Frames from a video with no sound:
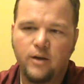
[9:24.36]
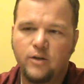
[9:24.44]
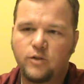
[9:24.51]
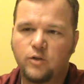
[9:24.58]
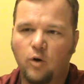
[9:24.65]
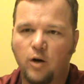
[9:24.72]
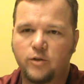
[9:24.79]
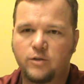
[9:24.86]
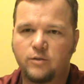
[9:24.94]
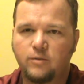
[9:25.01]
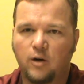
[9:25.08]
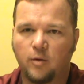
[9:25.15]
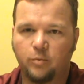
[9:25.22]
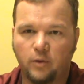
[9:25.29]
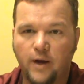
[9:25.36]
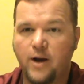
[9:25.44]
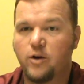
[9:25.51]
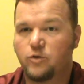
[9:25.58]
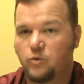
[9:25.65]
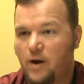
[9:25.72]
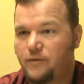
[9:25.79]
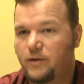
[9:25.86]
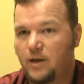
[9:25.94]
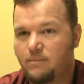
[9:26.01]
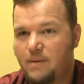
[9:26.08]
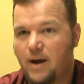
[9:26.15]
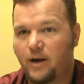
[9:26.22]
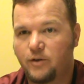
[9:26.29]
So our players will have to
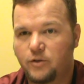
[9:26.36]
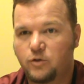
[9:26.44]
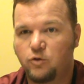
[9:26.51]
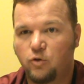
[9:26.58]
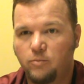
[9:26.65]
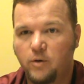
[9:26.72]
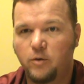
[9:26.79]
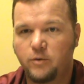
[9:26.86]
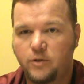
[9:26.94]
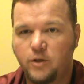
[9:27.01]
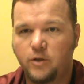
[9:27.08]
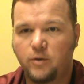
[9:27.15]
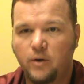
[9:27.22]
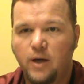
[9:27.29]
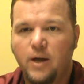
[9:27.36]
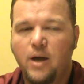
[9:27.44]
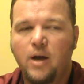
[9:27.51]
get back into school mode too.